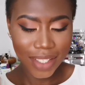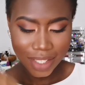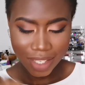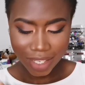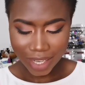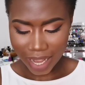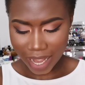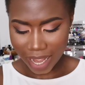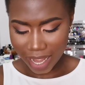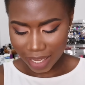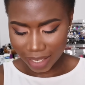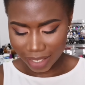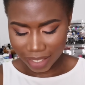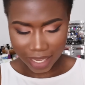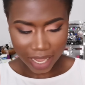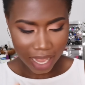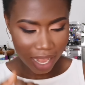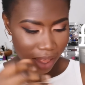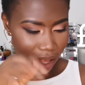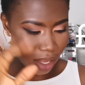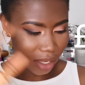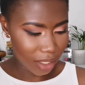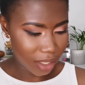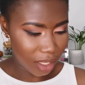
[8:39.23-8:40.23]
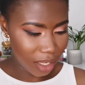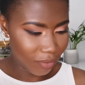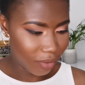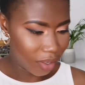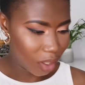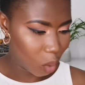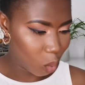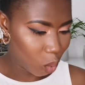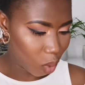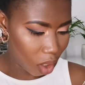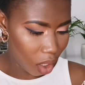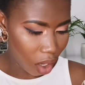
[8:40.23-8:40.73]
So guys, yeah, let's leave
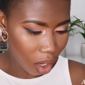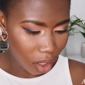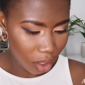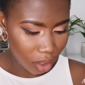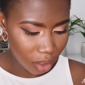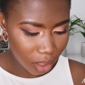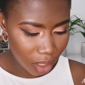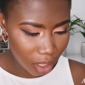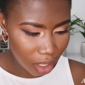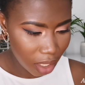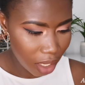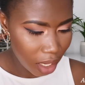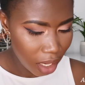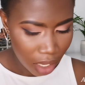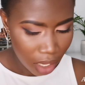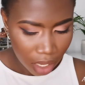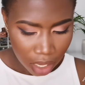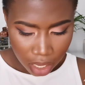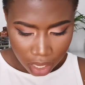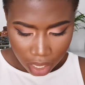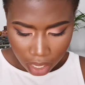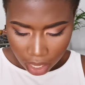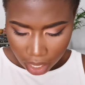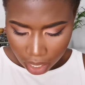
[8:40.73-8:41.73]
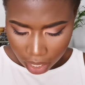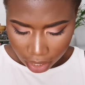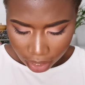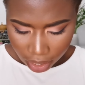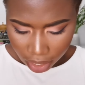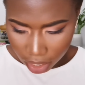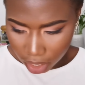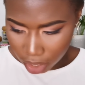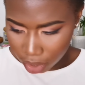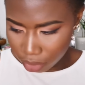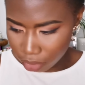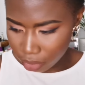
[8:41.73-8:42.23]
this one on.
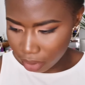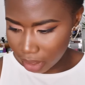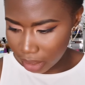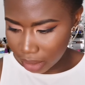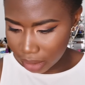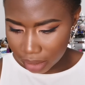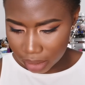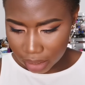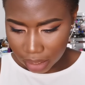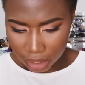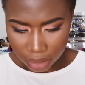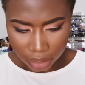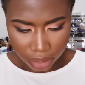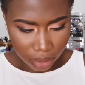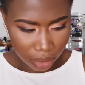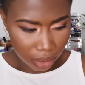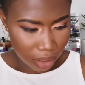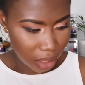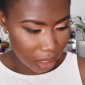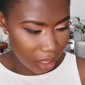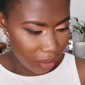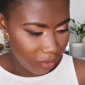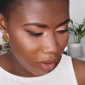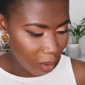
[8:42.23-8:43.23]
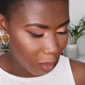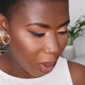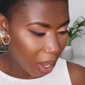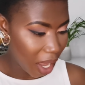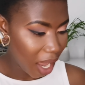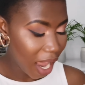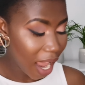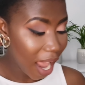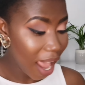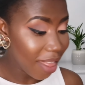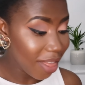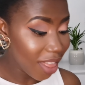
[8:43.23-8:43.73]
And the earrings, let's just leave them
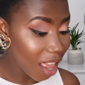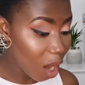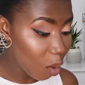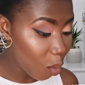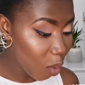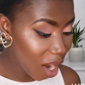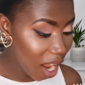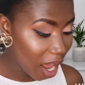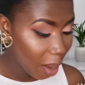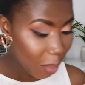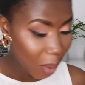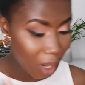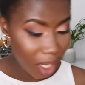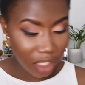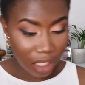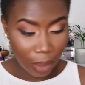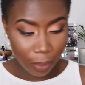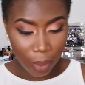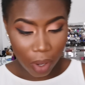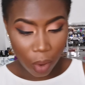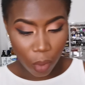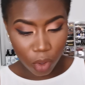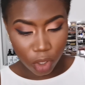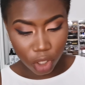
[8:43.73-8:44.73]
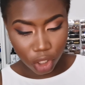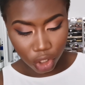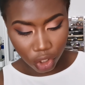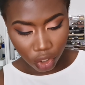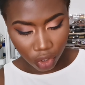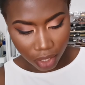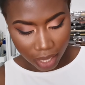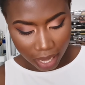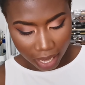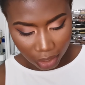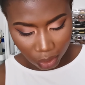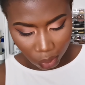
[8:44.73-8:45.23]
here. And then what I picked up, I want to
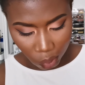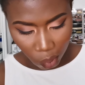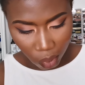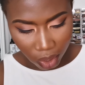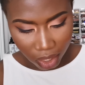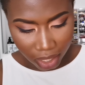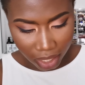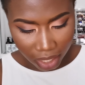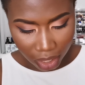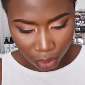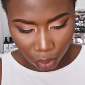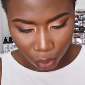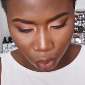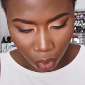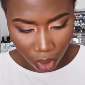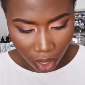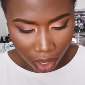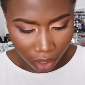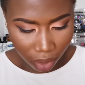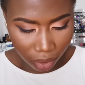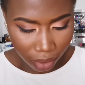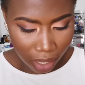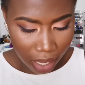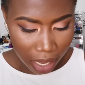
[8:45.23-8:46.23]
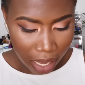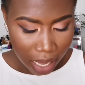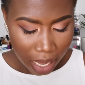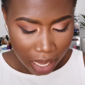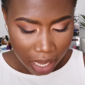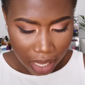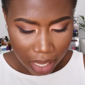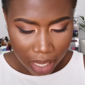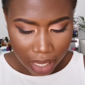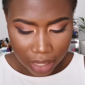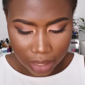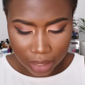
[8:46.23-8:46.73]
show you guys quickly as well,
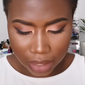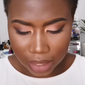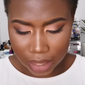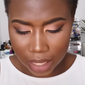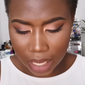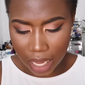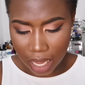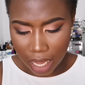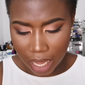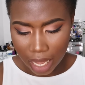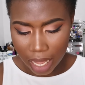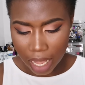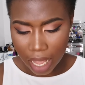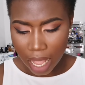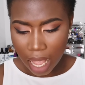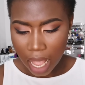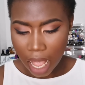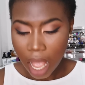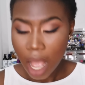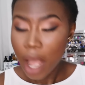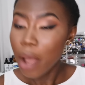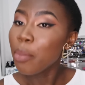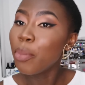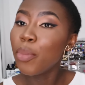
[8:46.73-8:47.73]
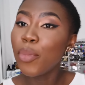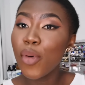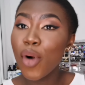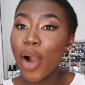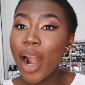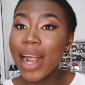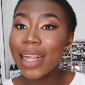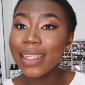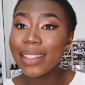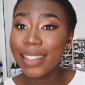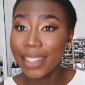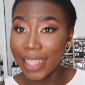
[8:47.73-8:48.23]
is
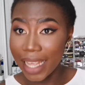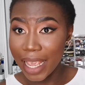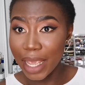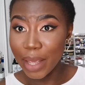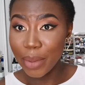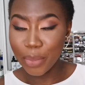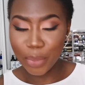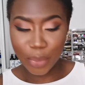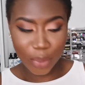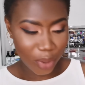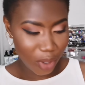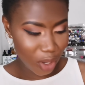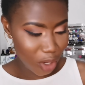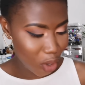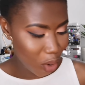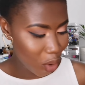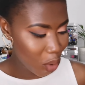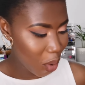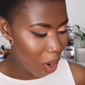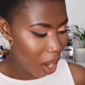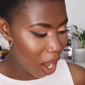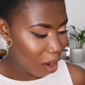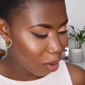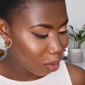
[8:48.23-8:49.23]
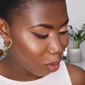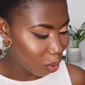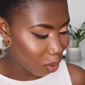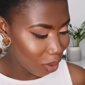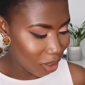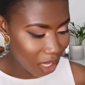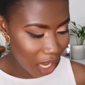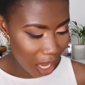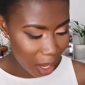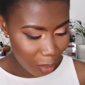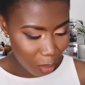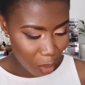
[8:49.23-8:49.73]
bra tape. You know how you
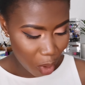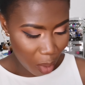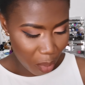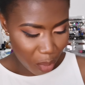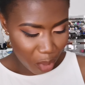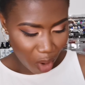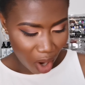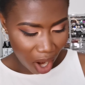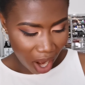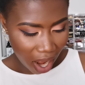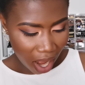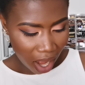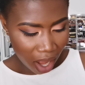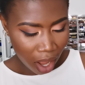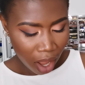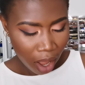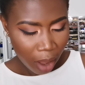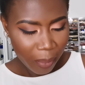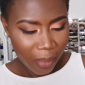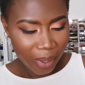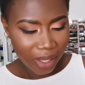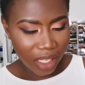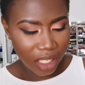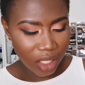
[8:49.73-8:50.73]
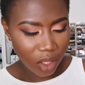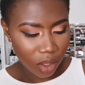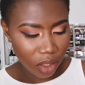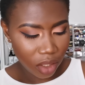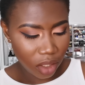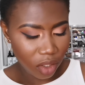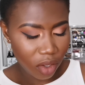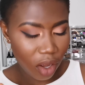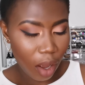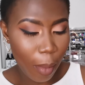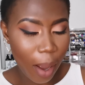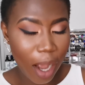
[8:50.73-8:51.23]
tape your bra, but this one
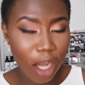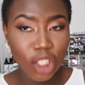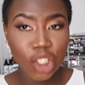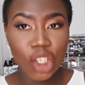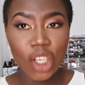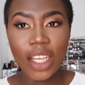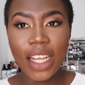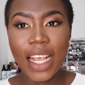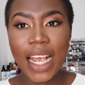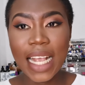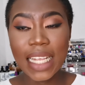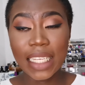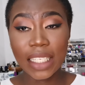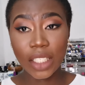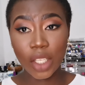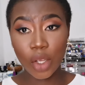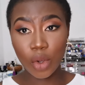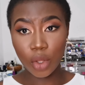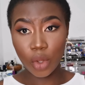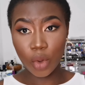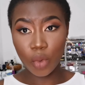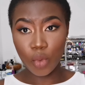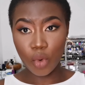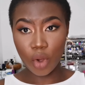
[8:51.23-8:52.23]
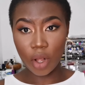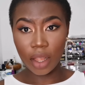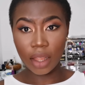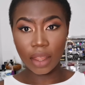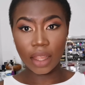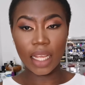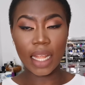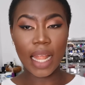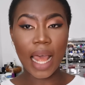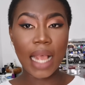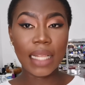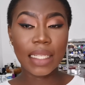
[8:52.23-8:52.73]
is not. I'll show you guys the
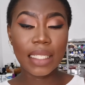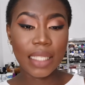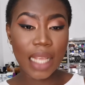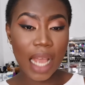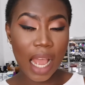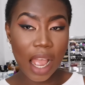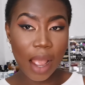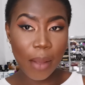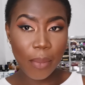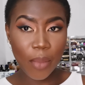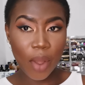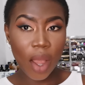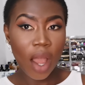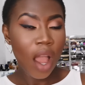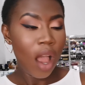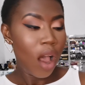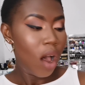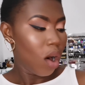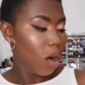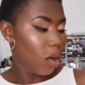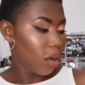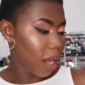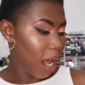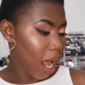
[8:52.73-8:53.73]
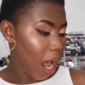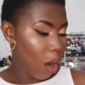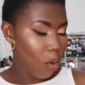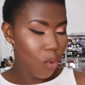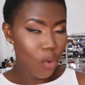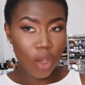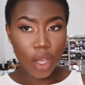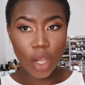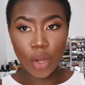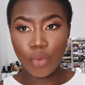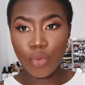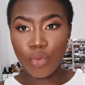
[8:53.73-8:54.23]
one the last time on how
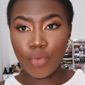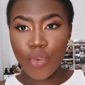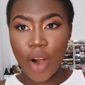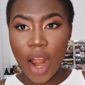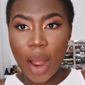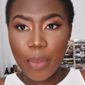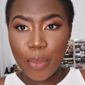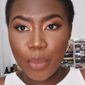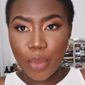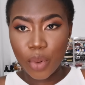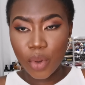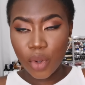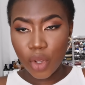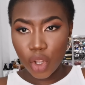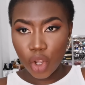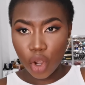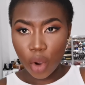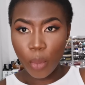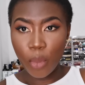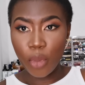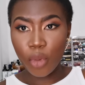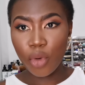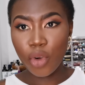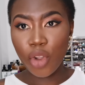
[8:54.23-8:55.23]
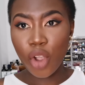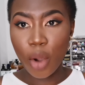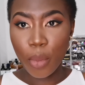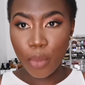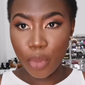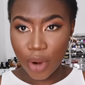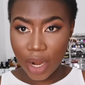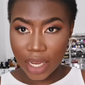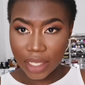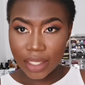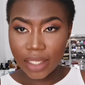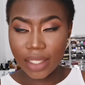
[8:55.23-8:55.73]
you can wrap your
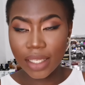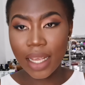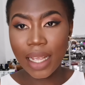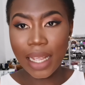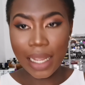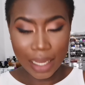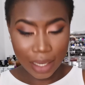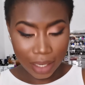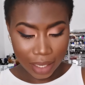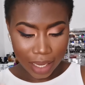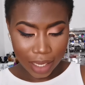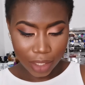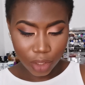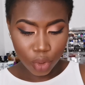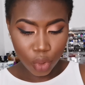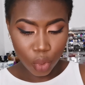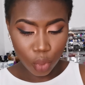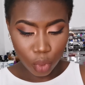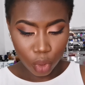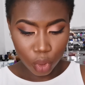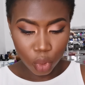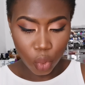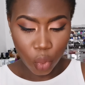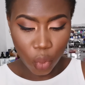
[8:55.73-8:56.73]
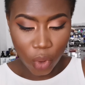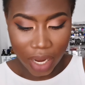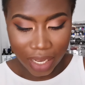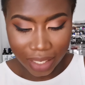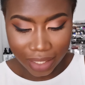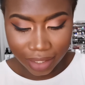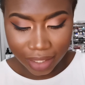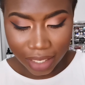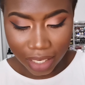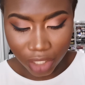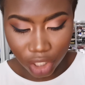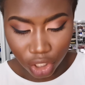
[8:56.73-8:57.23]
breast in case you want to
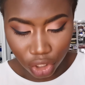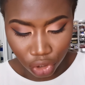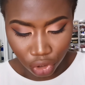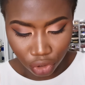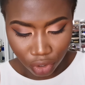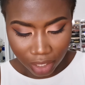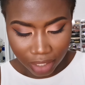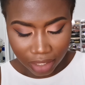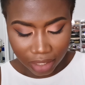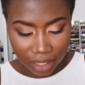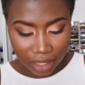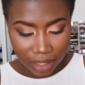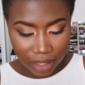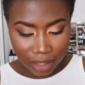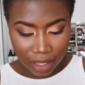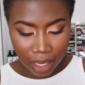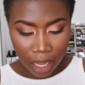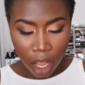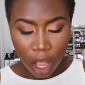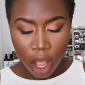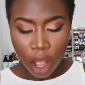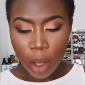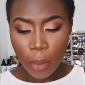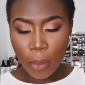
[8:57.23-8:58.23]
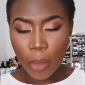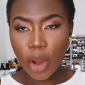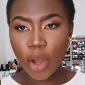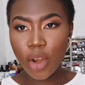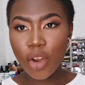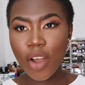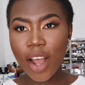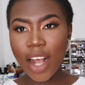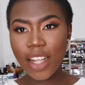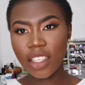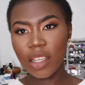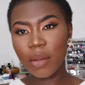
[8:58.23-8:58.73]
wear certain dresses. But
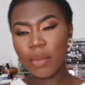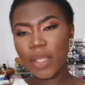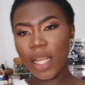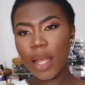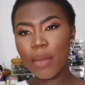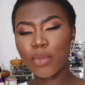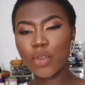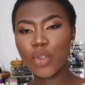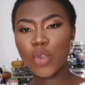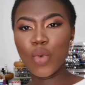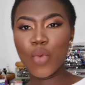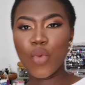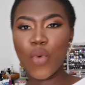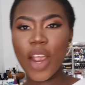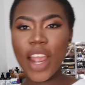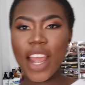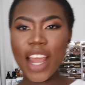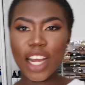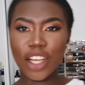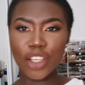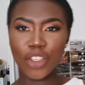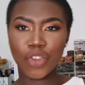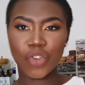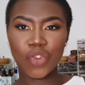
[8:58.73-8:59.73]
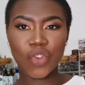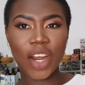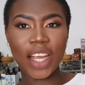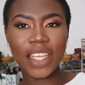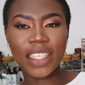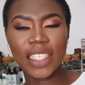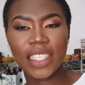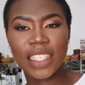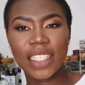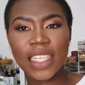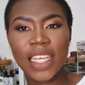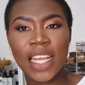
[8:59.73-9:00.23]
you know how sometimes you wear a
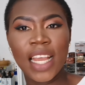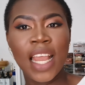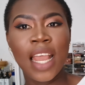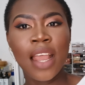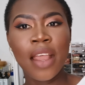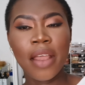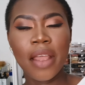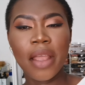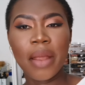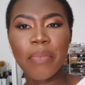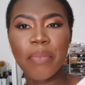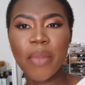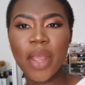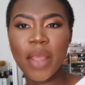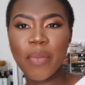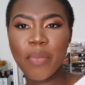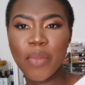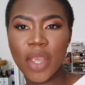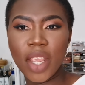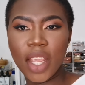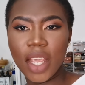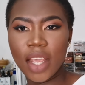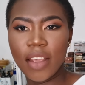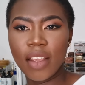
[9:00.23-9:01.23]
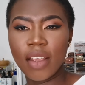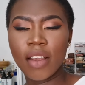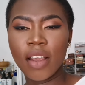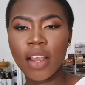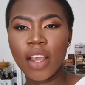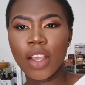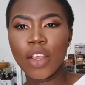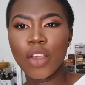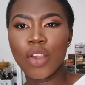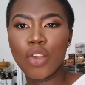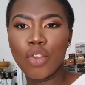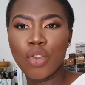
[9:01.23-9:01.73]
dress and maybe
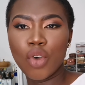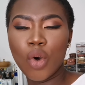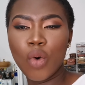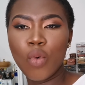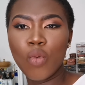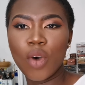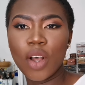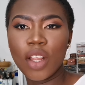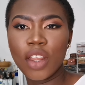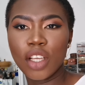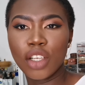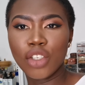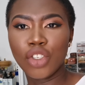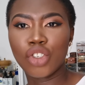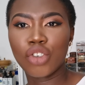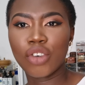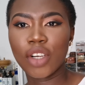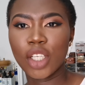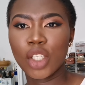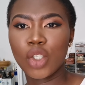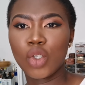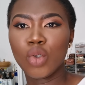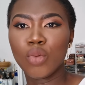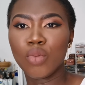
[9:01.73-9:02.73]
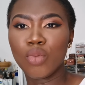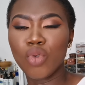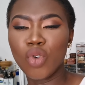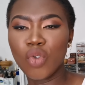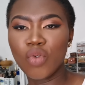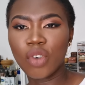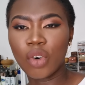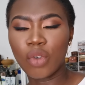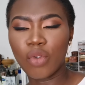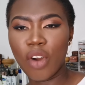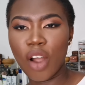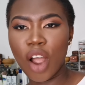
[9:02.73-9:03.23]
you don't want the dress to
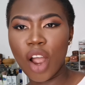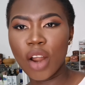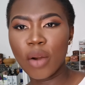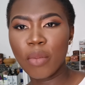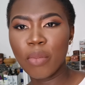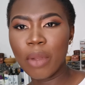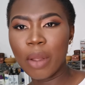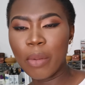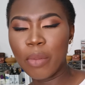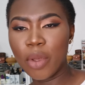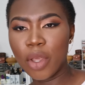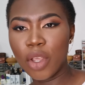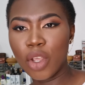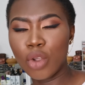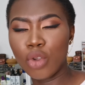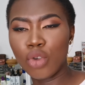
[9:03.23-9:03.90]
move around. Maybe